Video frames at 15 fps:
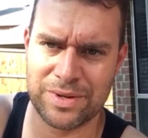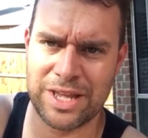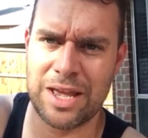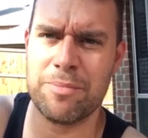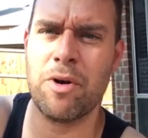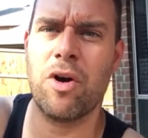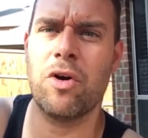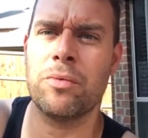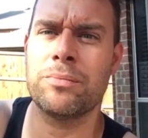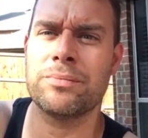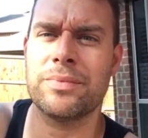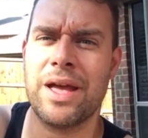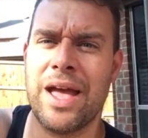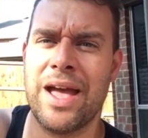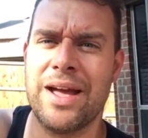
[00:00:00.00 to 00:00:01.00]
came
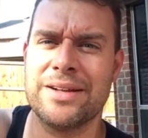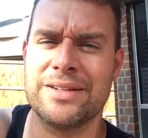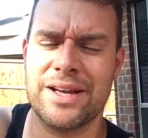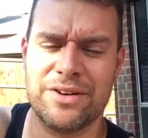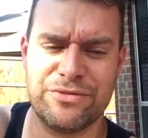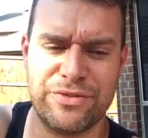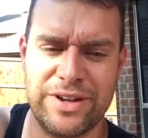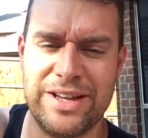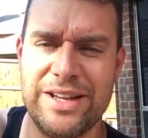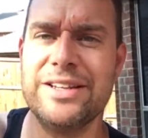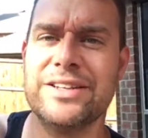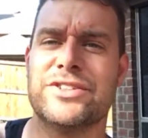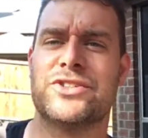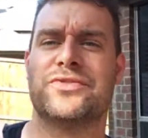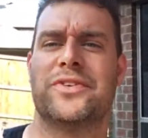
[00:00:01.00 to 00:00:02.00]
home, had
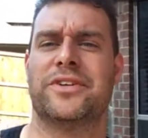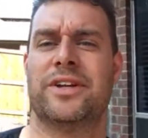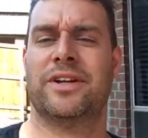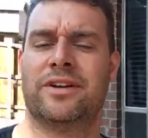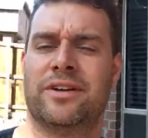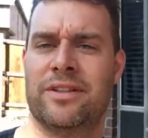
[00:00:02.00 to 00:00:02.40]
fajitas for